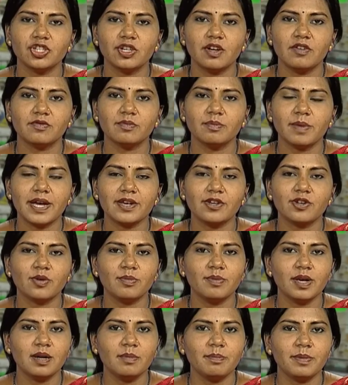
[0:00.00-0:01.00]
of
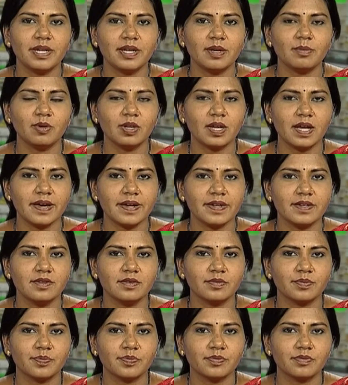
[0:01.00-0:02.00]
microbial metabolites,
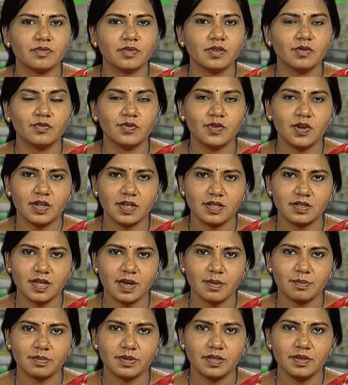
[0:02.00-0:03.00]
for
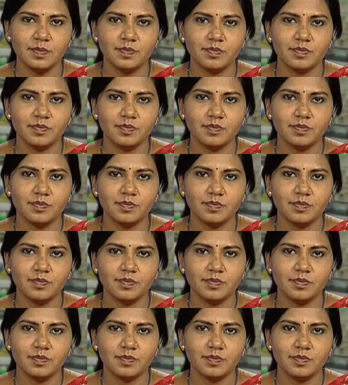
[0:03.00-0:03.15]
example,